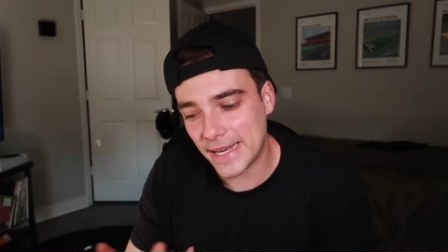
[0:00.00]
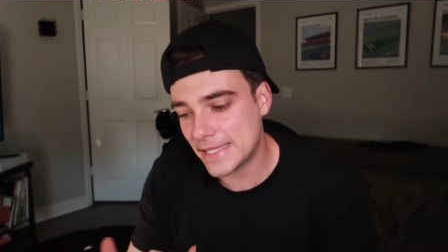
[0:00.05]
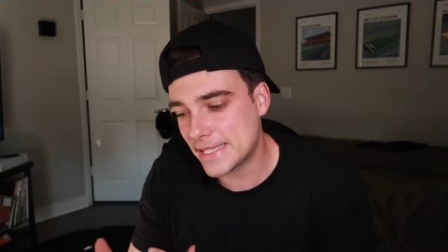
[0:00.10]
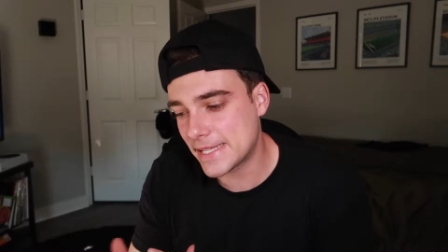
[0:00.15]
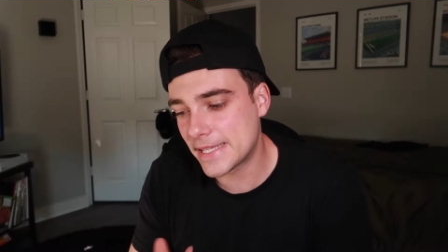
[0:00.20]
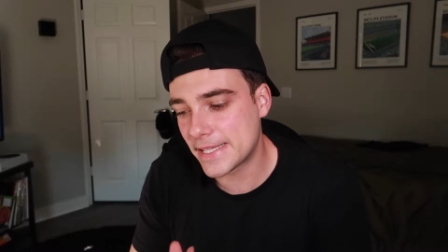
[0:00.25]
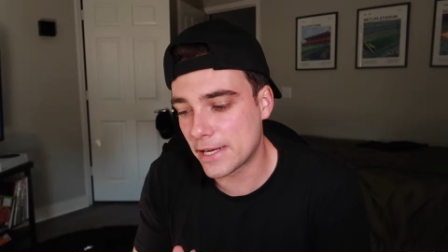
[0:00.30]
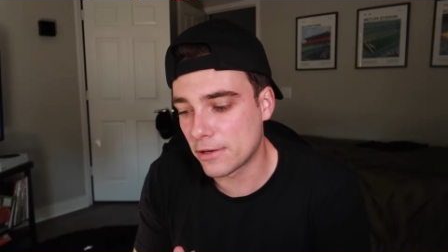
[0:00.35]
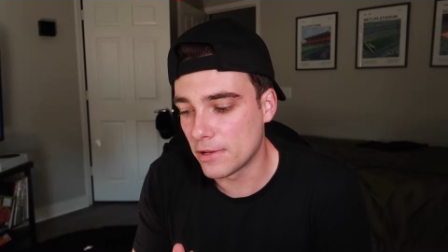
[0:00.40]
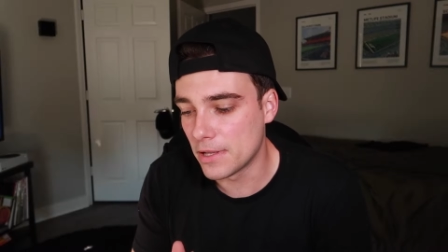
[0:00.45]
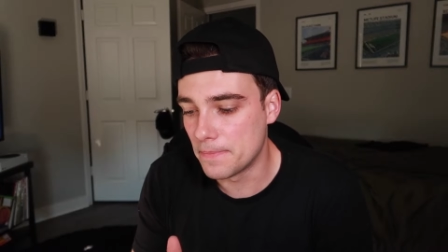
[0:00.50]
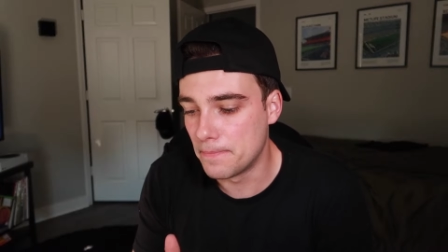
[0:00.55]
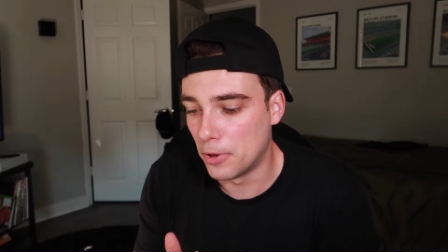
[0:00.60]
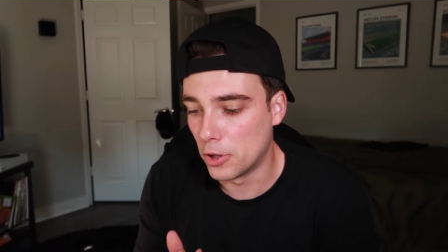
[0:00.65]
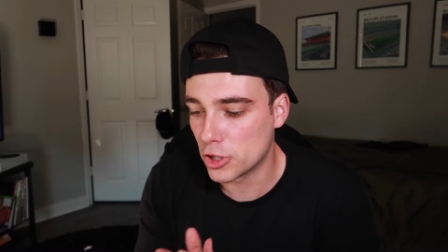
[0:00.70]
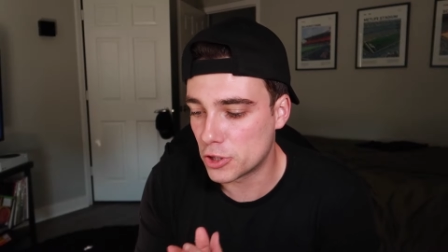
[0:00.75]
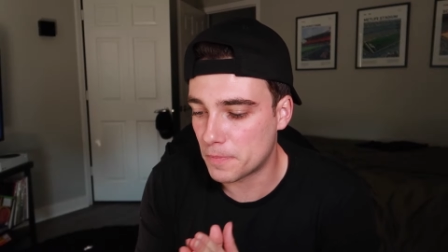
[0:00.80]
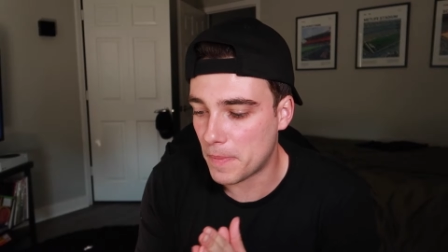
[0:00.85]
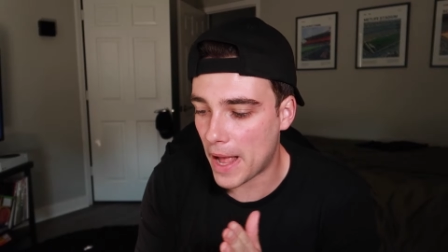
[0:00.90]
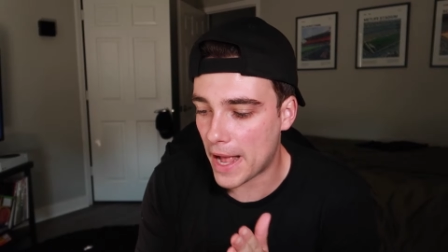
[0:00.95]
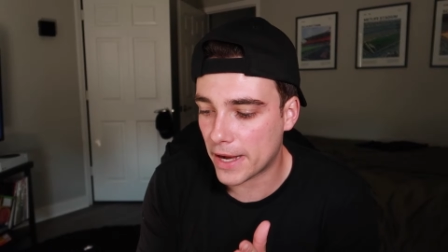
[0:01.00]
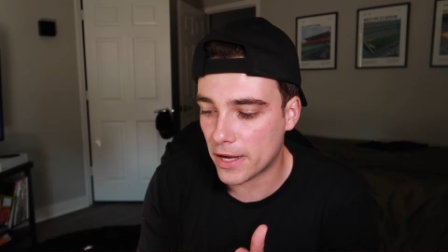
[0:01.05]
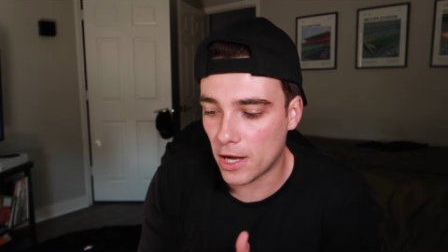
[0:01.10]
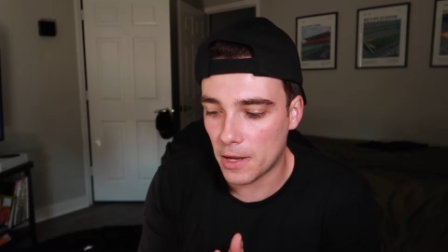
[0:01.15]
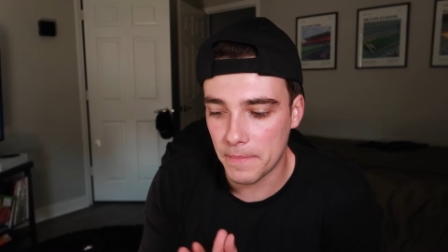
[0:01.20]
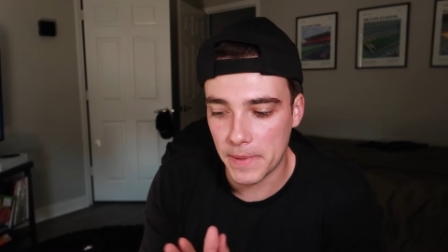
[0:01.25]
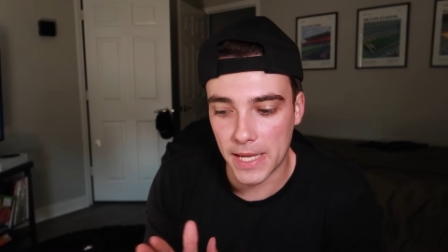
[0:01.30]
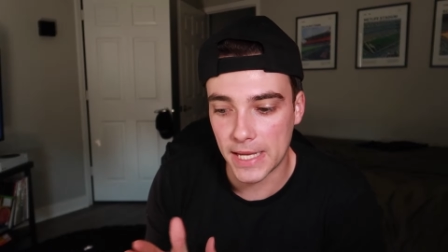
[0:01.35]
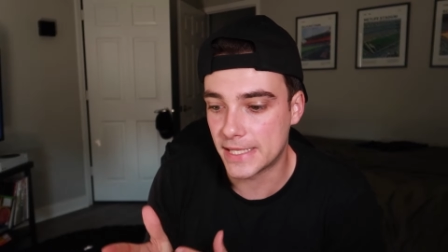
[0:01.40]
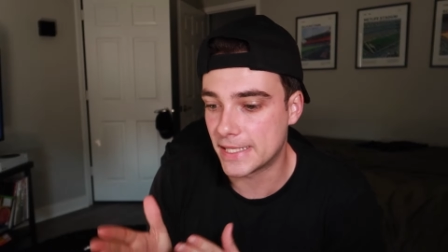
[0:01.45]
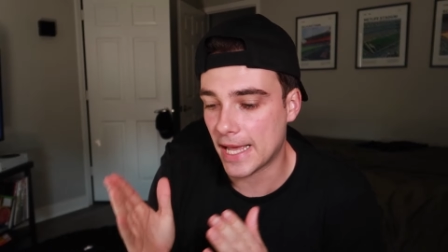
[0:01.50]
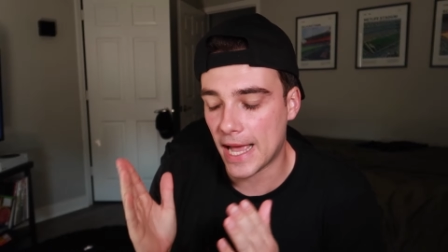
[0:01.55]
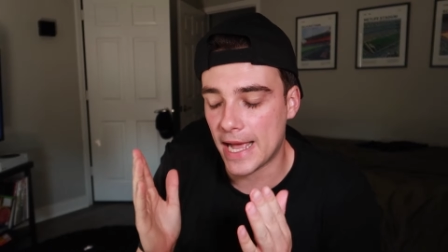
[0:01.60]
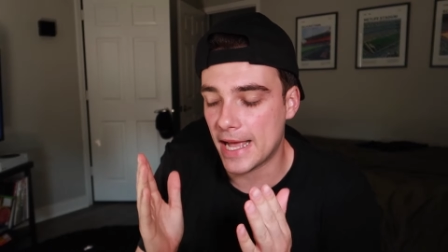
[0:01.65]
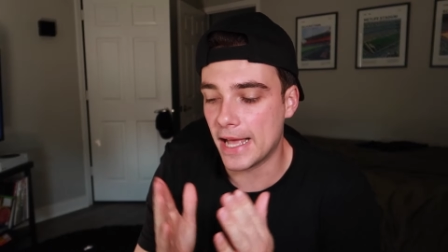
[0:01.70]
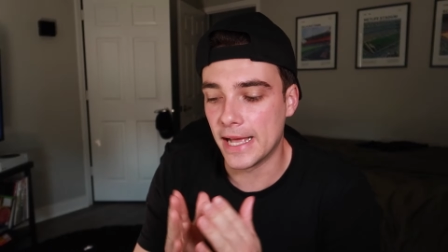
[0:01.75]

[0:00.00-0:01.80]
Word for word: necessarily push back on because I,